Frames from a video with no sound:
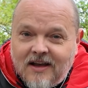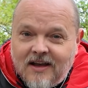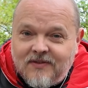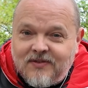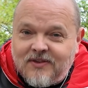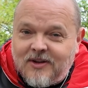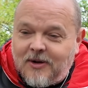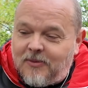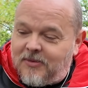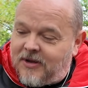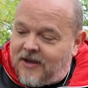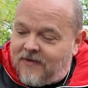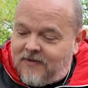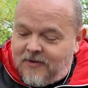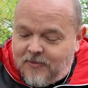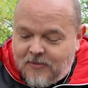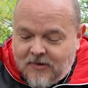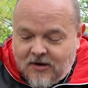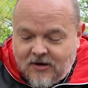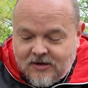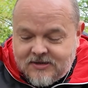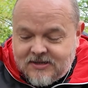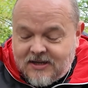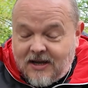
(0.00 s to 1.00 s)
I've stopped giving
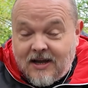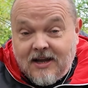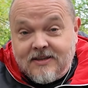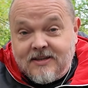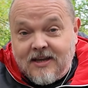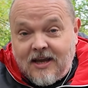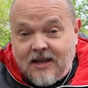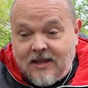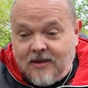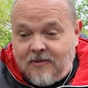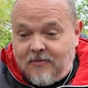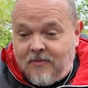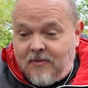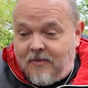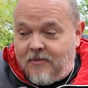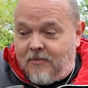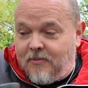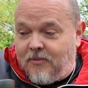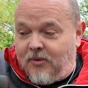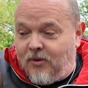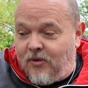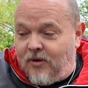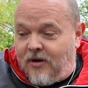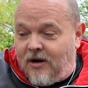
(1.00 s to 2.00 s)
marks out of 10,
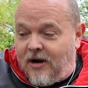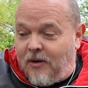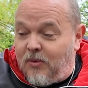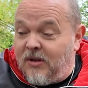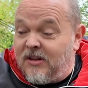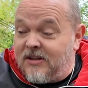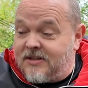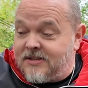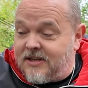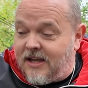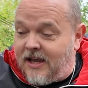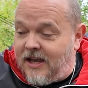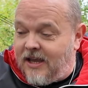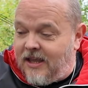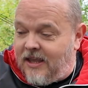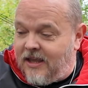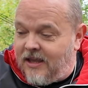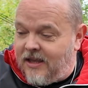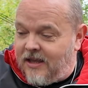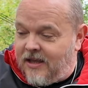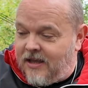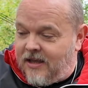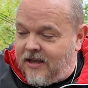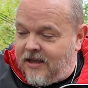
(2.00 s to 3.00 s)
but I will say,
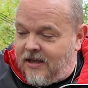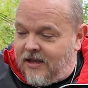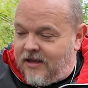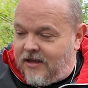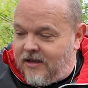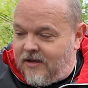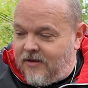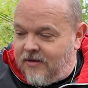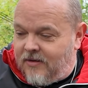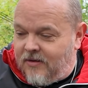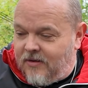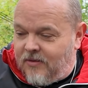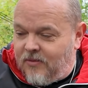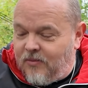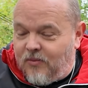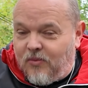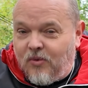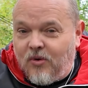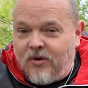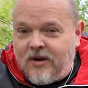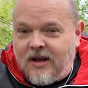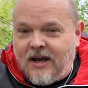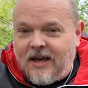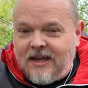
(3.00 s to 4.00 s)

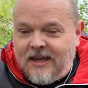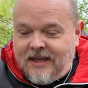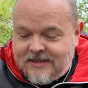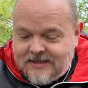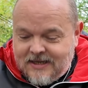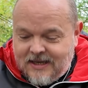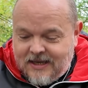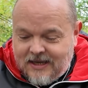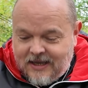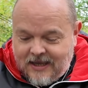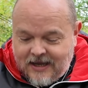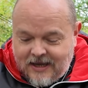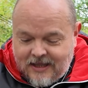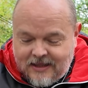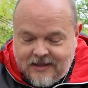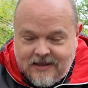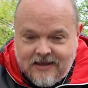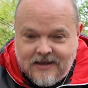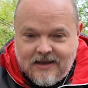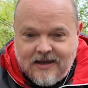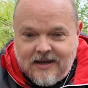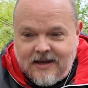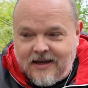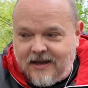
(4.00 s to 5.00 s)
would I eat it again?
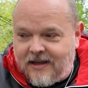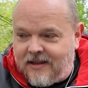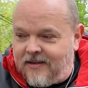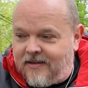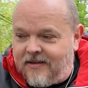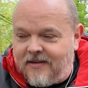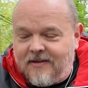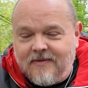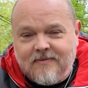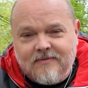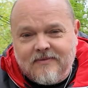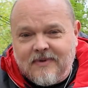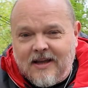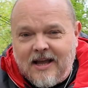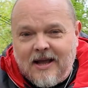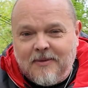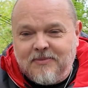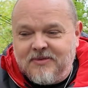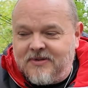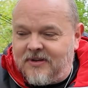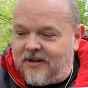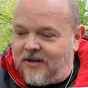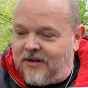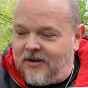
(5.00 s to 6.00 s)
And
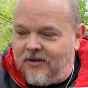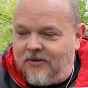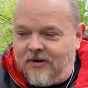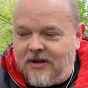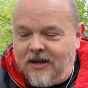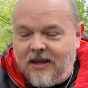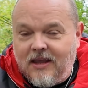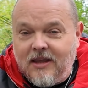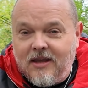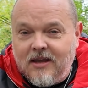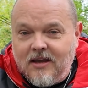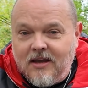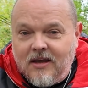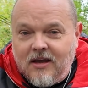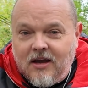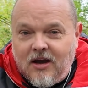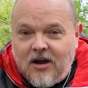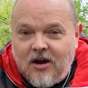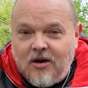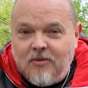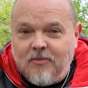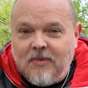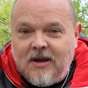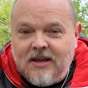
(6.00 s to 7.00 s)
absolutely,
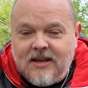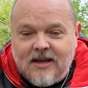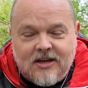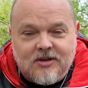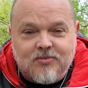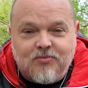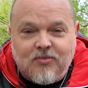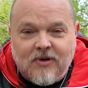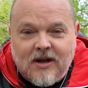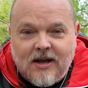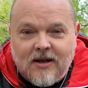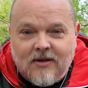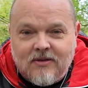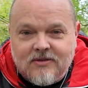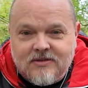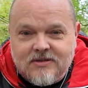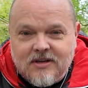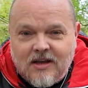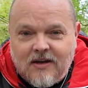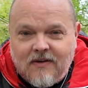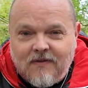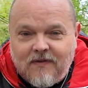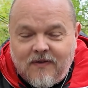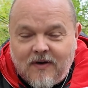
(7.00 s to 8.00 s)
homemade hash browns
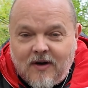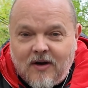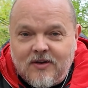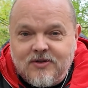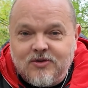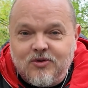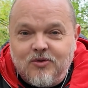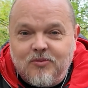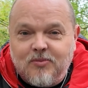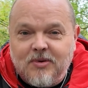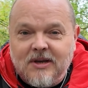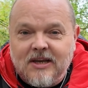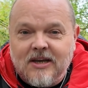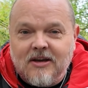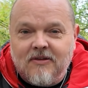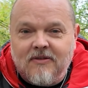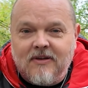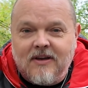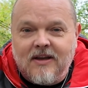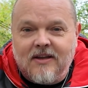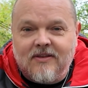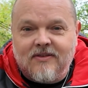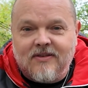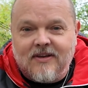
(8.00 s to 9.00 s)
are far
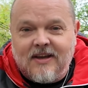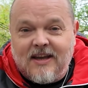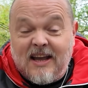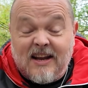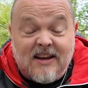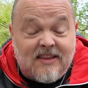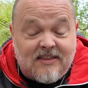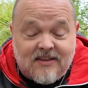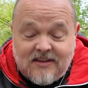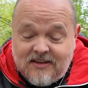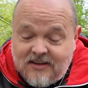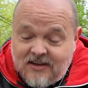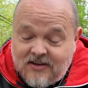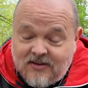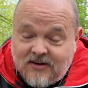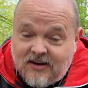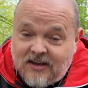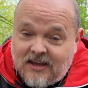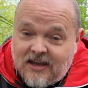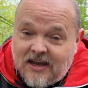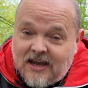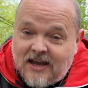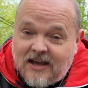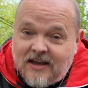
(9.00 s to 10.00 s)
superior to anything you're going
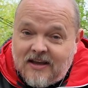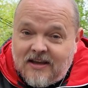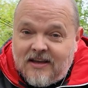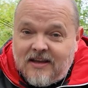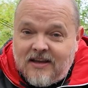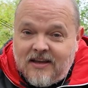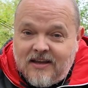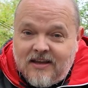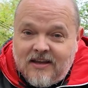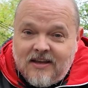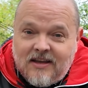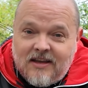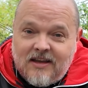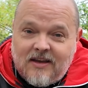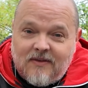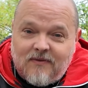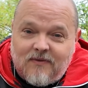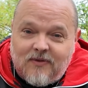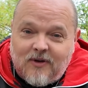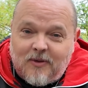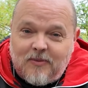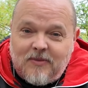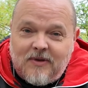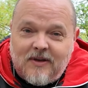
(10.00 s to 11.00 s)
to get
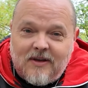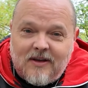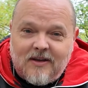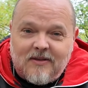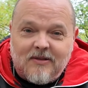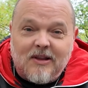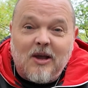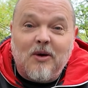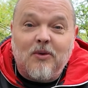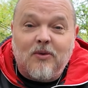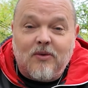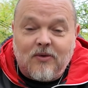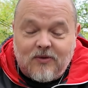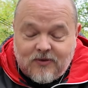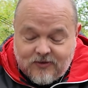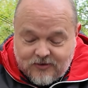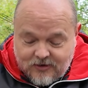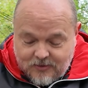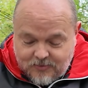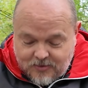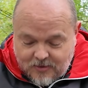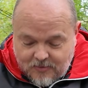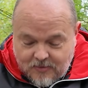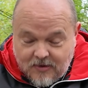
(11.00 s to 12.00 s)
from your local
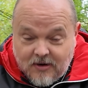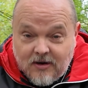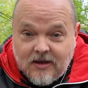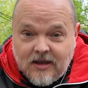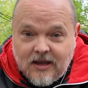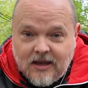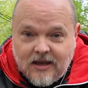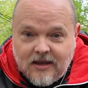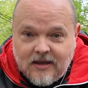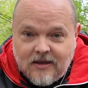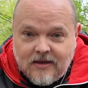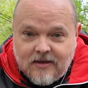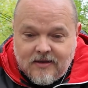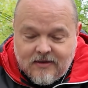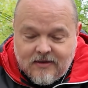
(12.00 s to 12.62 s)
supermarket.